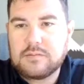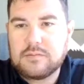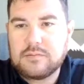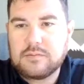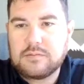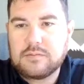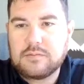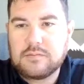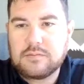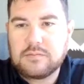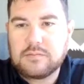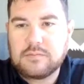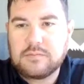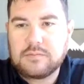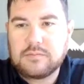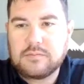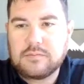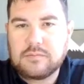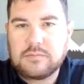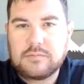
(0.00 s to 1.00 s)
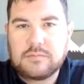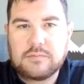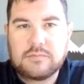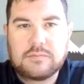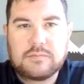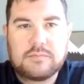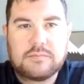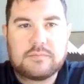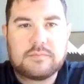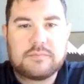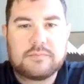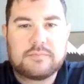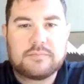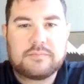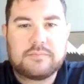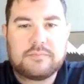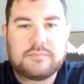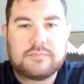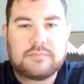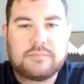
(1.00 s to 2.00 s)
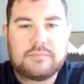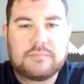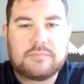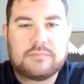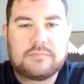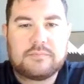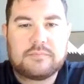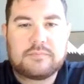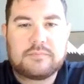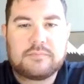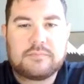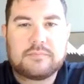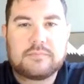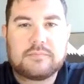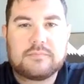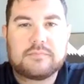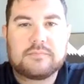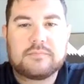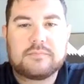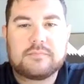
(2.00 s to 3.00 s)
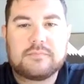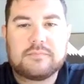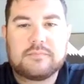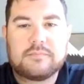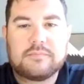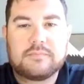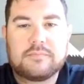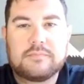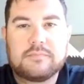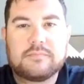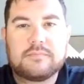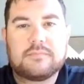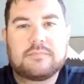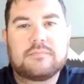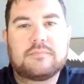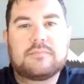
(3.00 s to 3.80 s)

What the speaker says: No words are spoken by the person on screen.